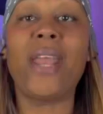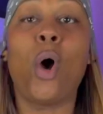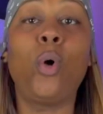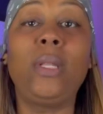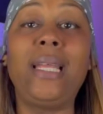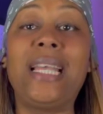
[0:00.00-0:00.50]

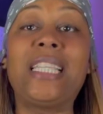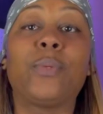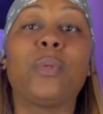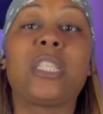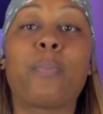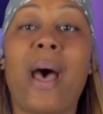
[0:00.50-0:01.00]
only is it
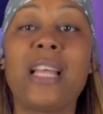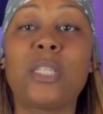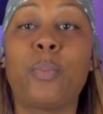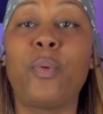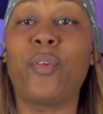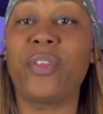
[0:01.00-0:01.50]

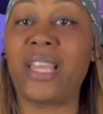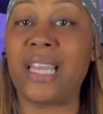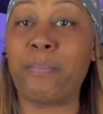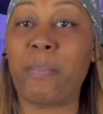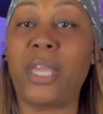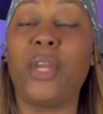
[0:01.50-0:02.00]
responsible for the
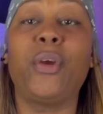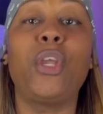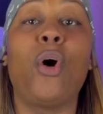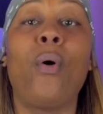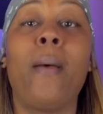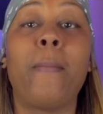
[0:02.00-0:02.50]

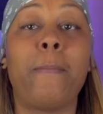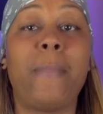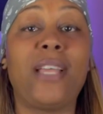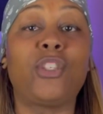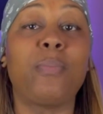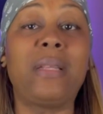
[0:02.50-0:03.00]
imperial
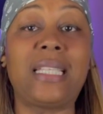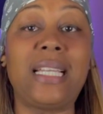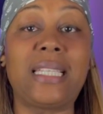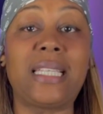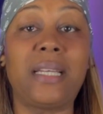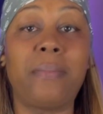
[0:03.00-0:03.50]
measurement
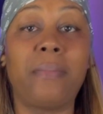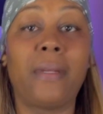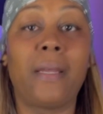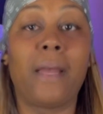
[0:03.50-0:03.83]
system,